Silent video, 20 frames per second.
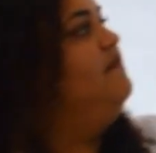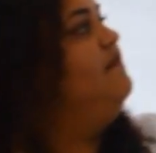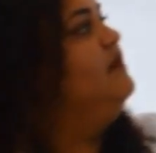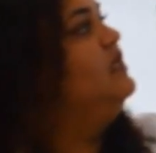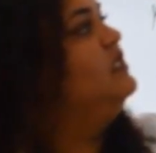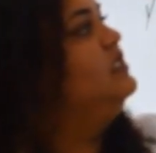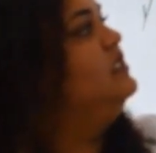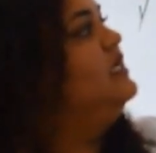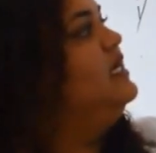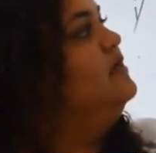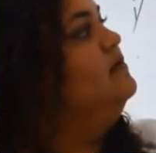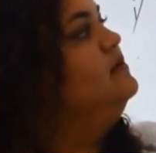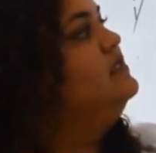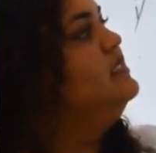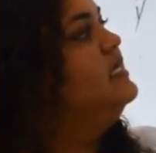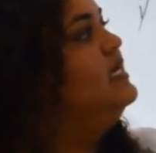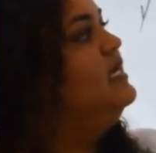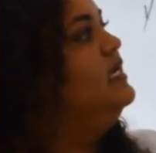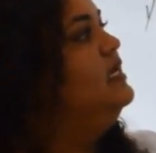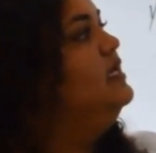the function
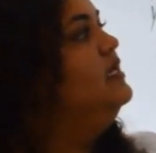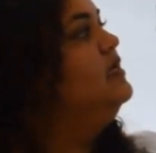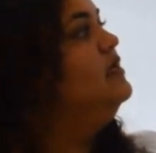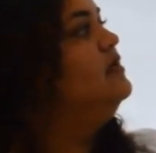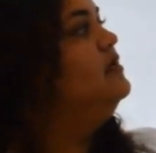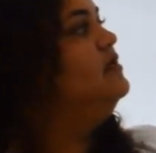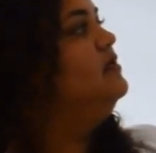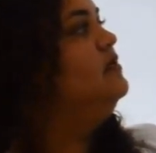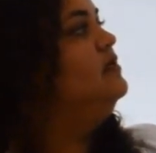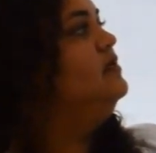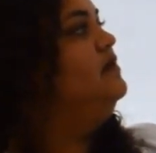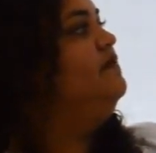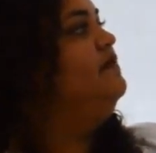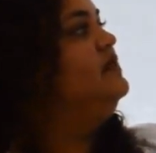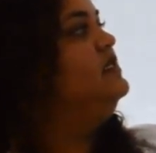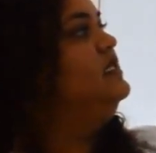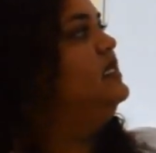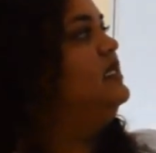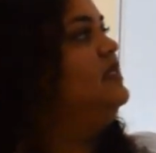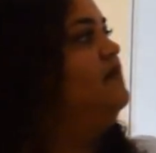outside,
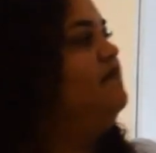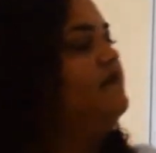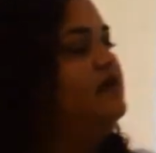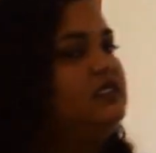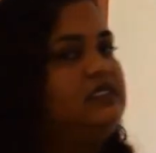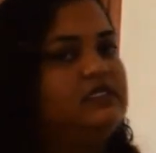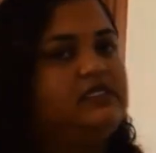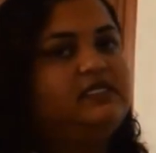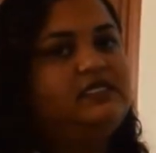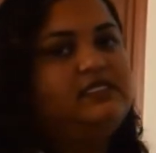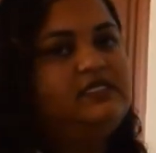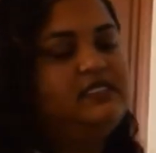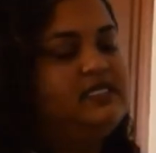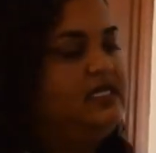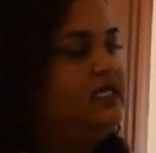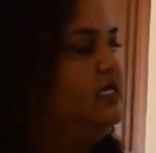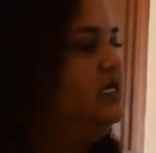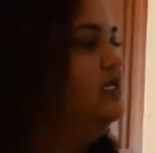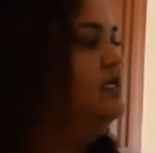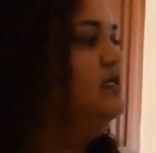differentiate the function
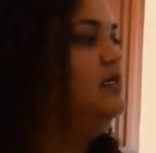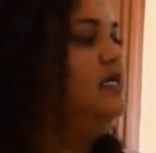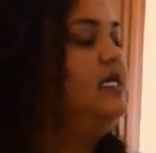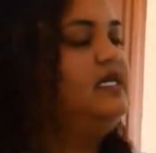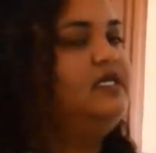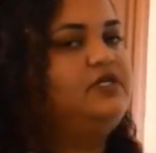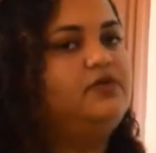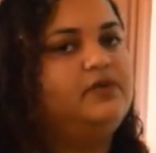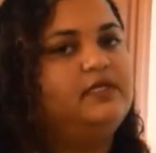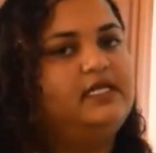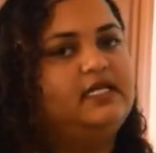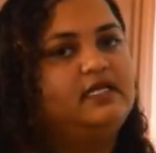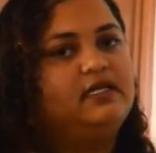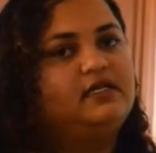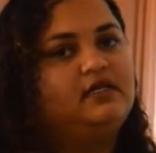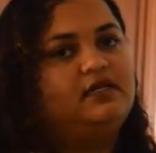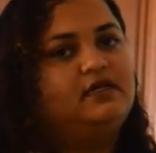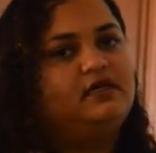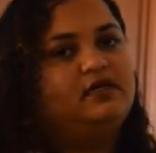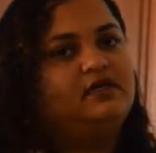inside, and you're done.
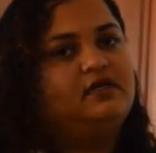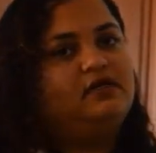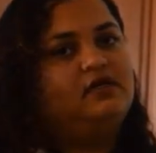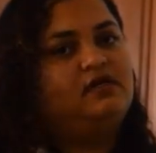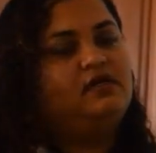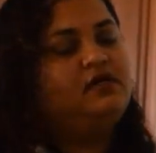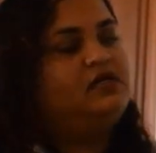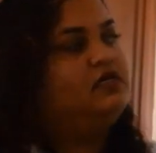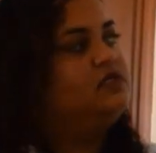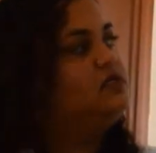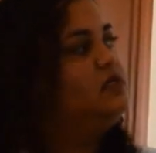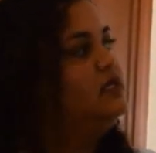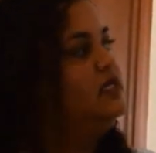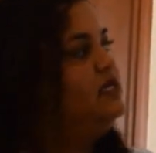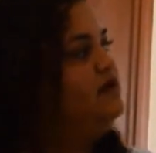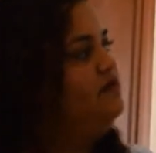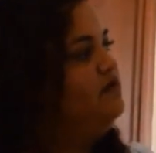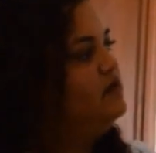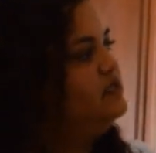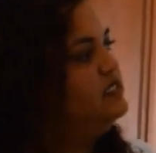So
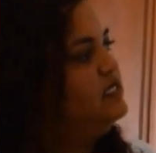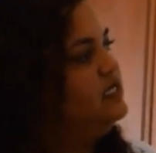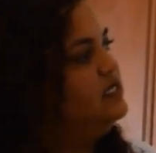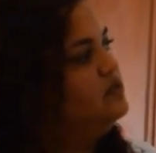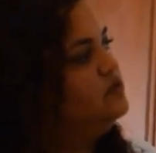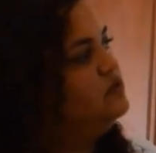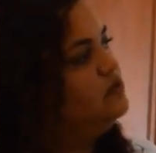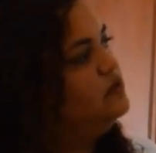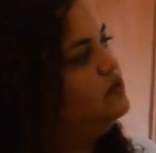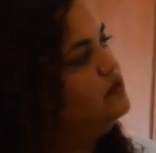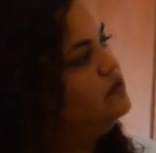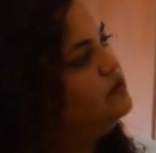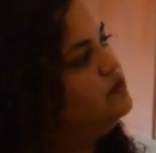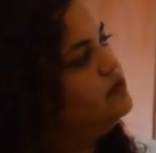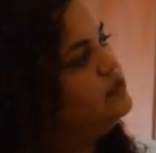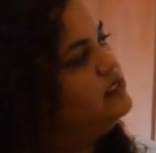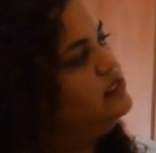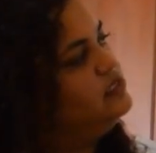I'll give you a second to go through